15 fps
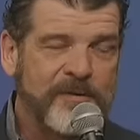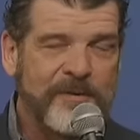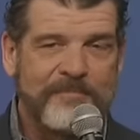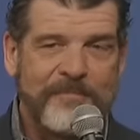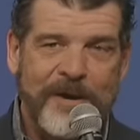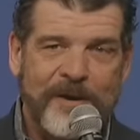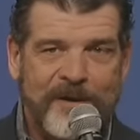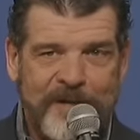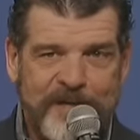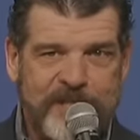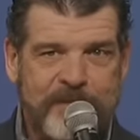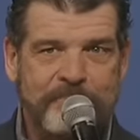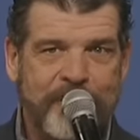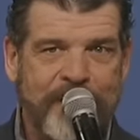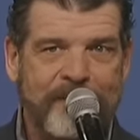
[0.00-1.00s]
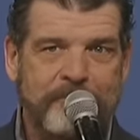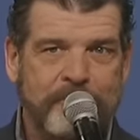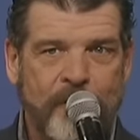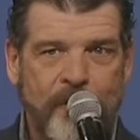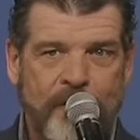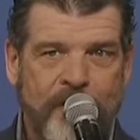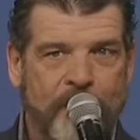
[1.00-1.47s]
Emeritus' big
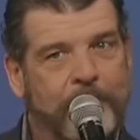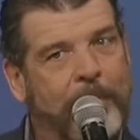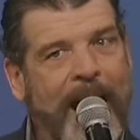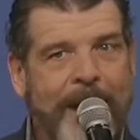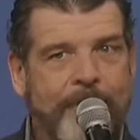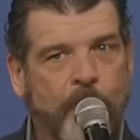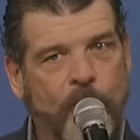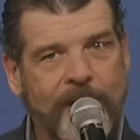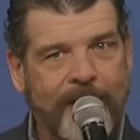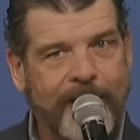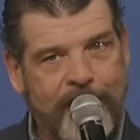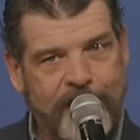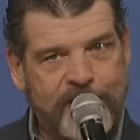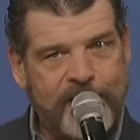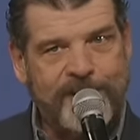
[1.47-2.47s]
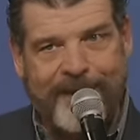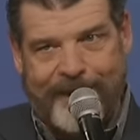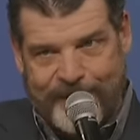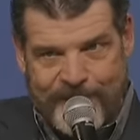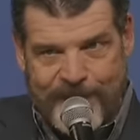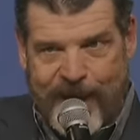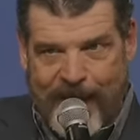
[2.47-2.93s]
book, of Bible lists.
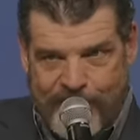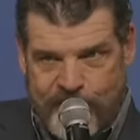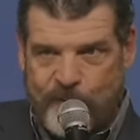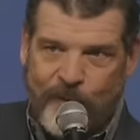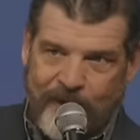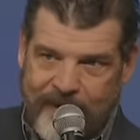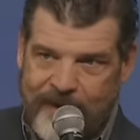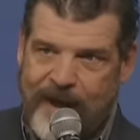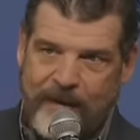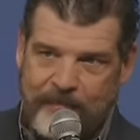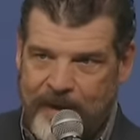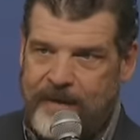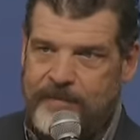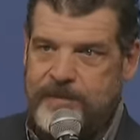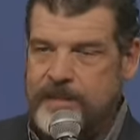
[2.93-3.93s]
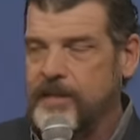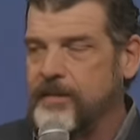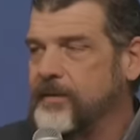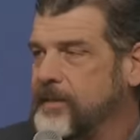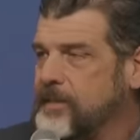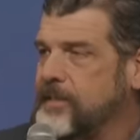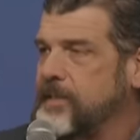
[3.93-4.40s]
It's got 29 mountains that are
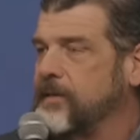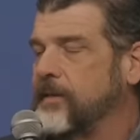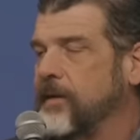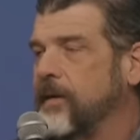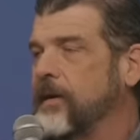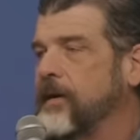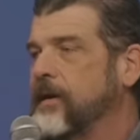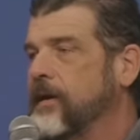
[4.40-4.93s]
listed there.